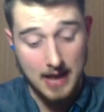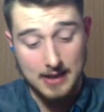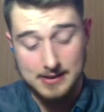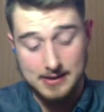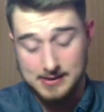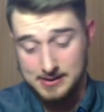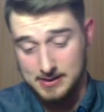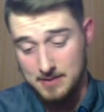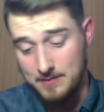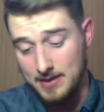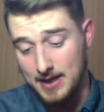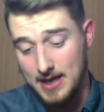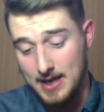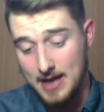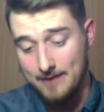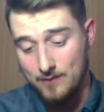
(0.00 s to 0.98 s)

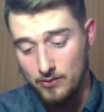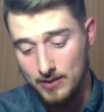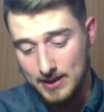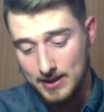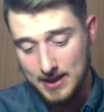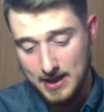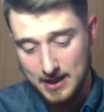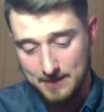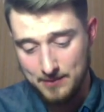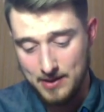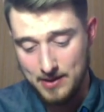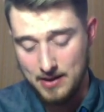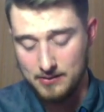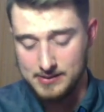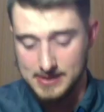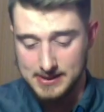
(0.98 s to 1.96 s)
somebody, I have no idea how to
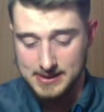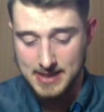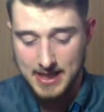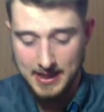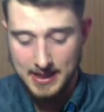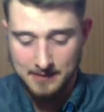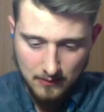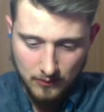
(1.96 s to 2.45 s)
pronounce his name.